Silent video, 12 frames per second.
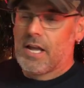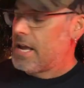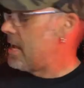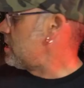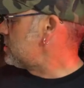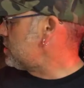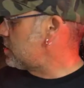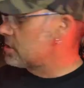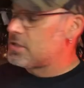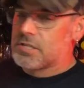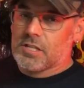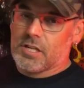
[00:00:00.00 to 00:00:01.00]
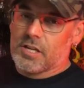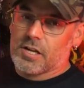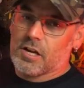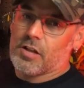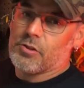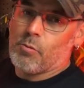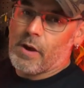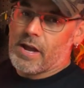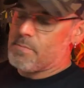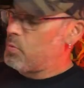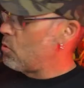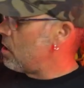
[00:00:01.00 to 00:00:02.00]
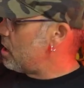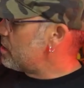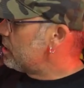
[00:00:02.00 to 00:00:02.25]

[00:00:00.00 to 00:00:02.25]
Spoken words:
And as you can see here on the whiteboard,